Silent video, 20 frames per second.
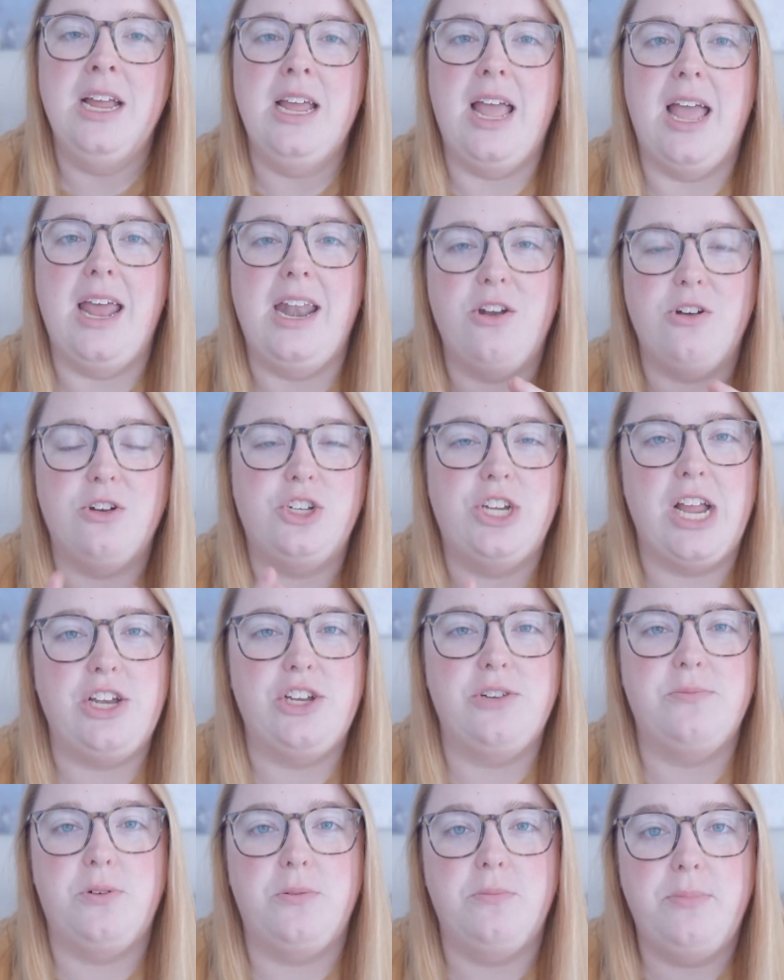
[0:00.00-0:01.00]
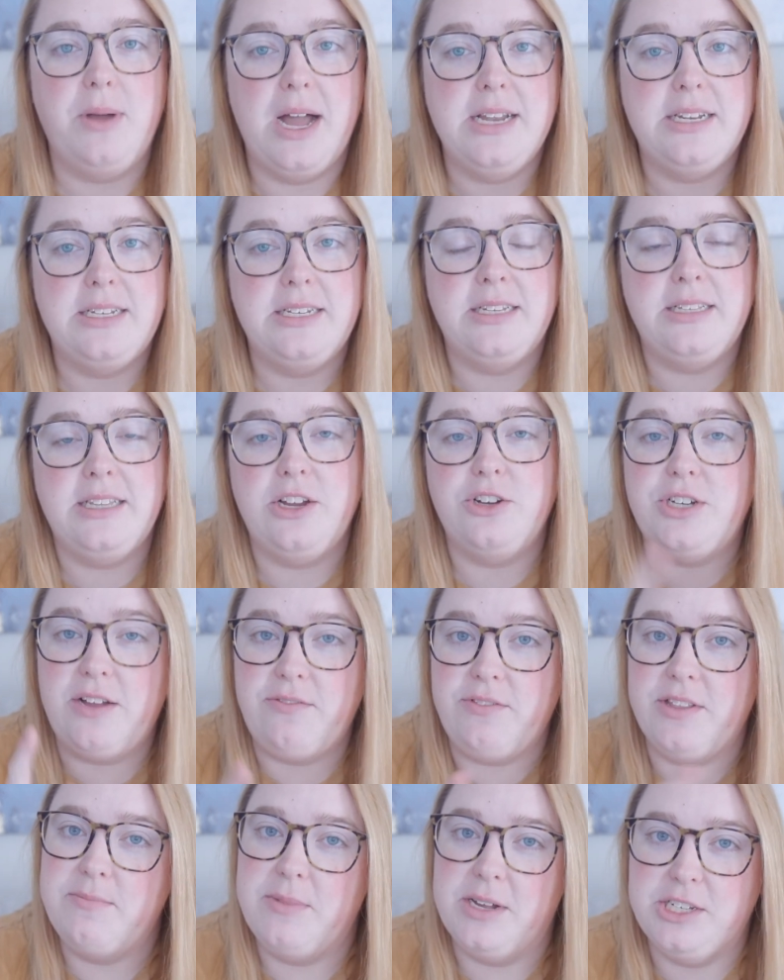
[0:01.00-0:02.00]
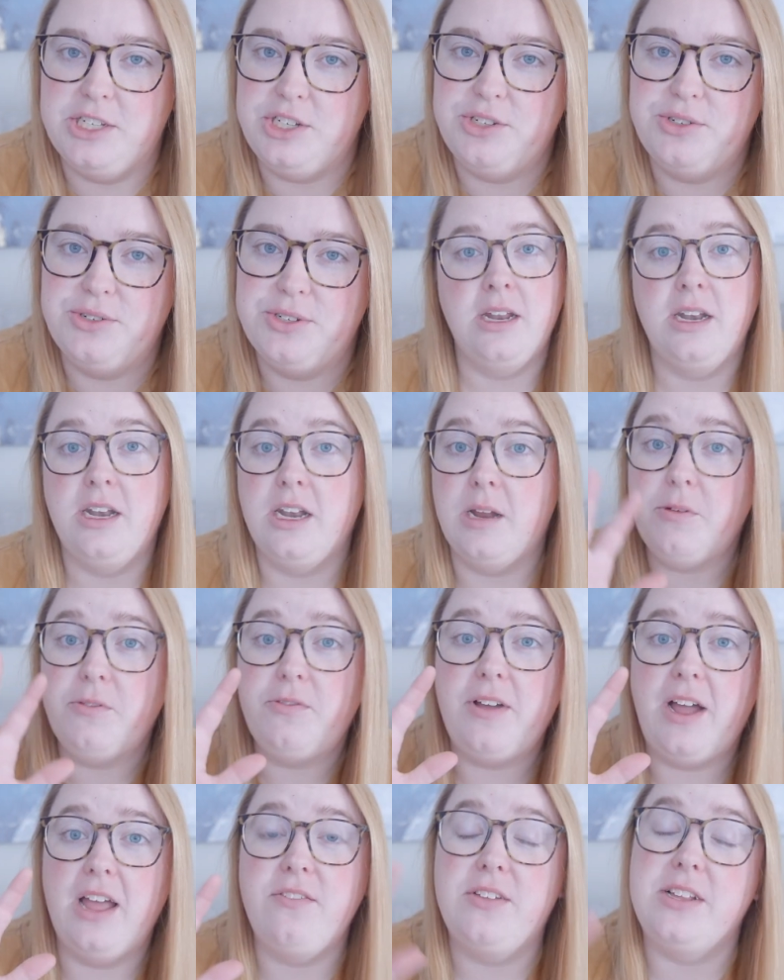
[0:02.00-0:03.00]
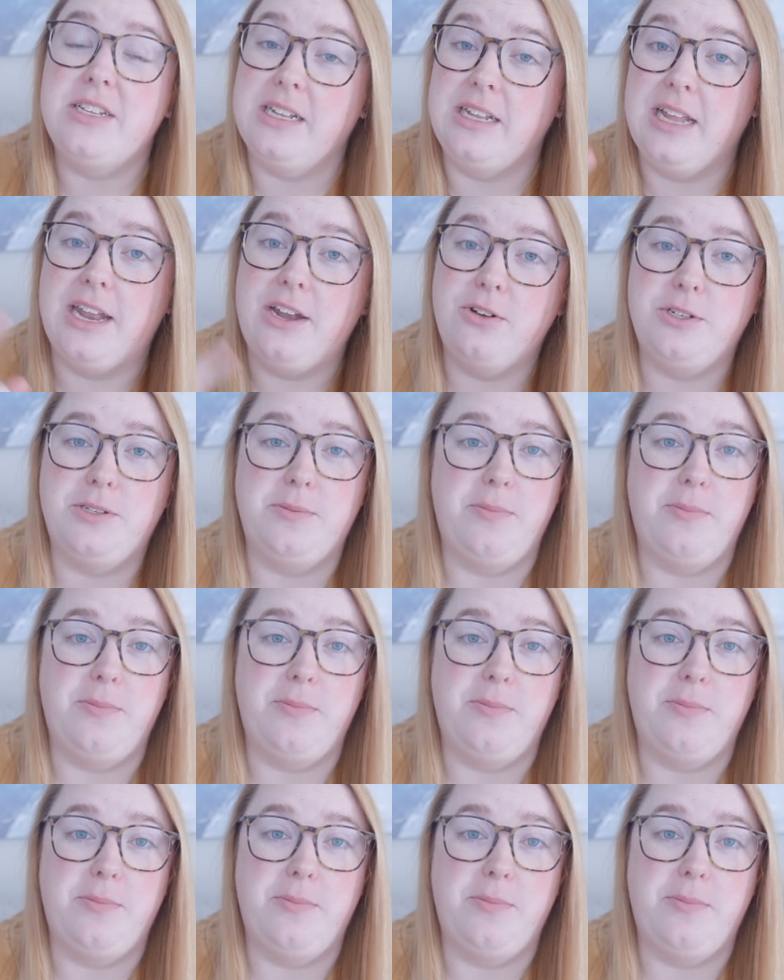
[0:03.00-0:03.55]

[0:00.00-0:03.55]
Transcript: and interchangeable, but they're definitely must-dos. Number 5 is Leonard's